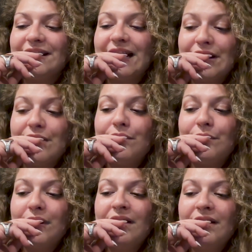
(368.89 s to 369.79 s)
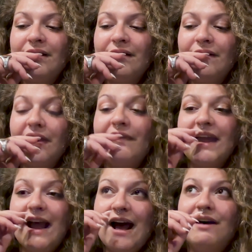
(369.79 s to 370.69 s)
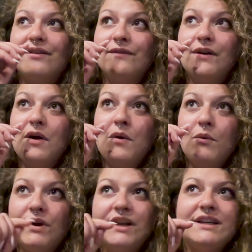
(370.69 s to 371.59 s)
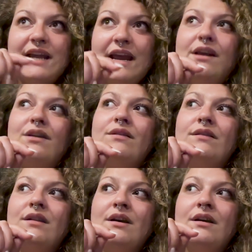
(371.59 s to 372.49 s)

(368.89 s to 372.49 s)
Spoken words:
And I know that they have what it takes